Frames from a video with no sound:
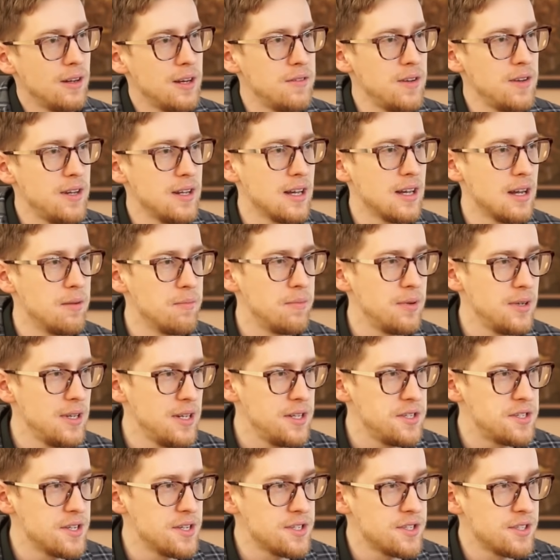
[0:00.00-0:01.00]
EV
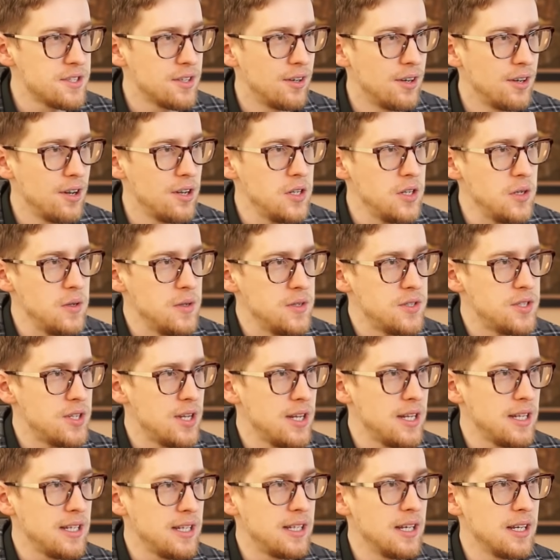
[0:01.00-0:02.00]
company just started
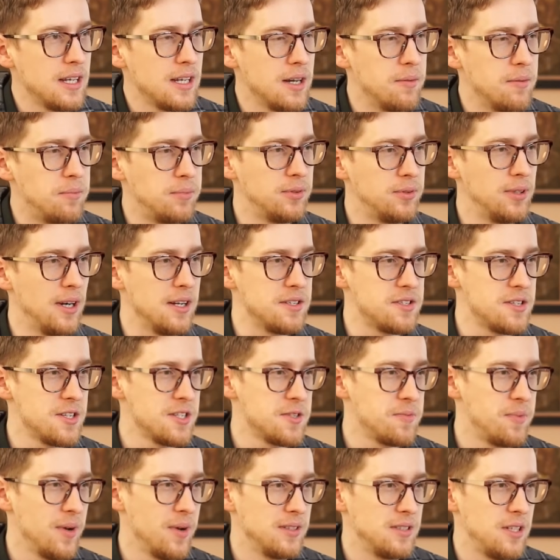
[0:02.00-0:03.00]
using
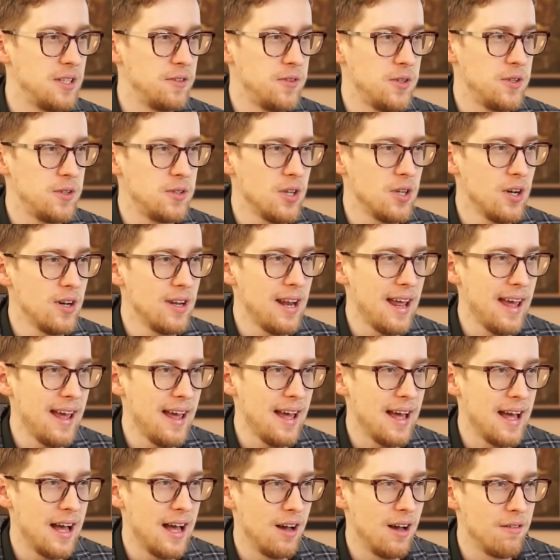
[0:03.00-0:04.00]
gigapresses, but if you don't
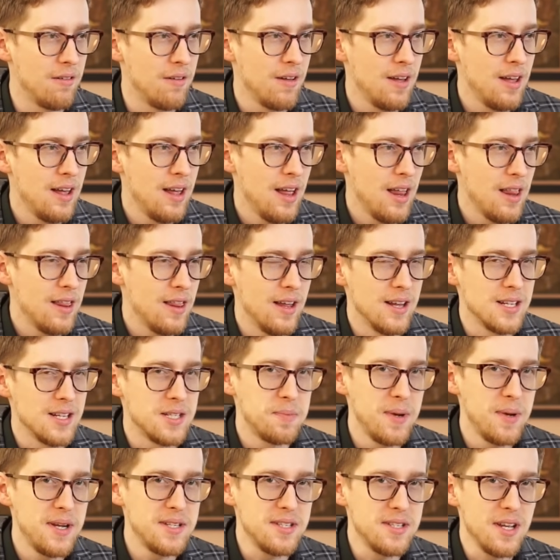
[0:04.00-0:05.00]
have the
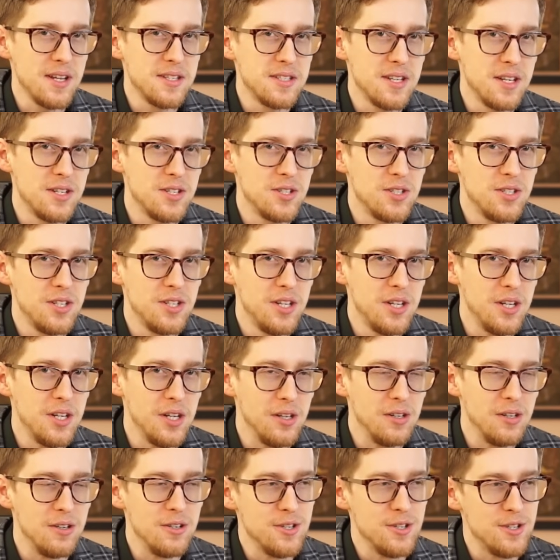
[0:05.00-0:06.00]
SpaceX
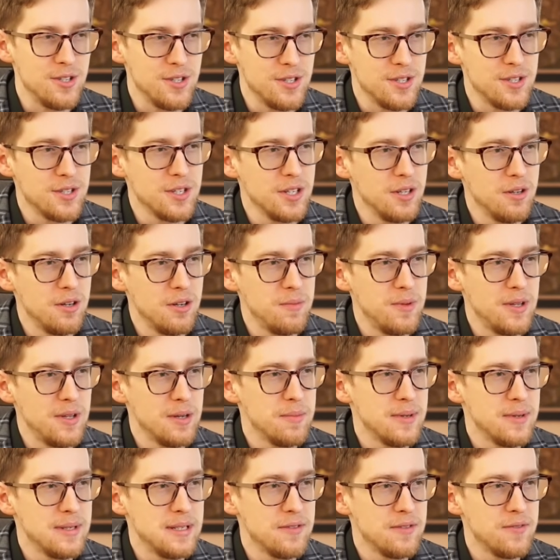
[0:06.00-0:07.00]
engineers, it's going to be a
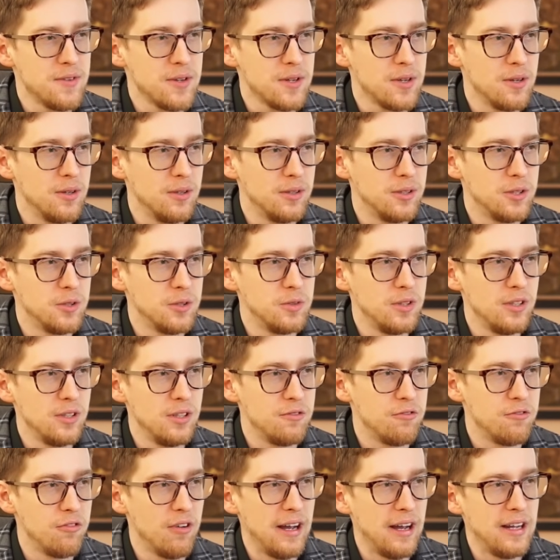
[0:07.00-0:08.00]
bit difficult to
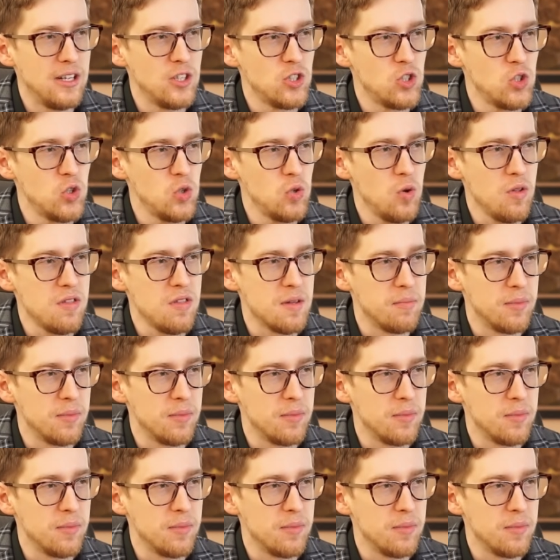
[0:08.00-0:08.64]
really fine-tune the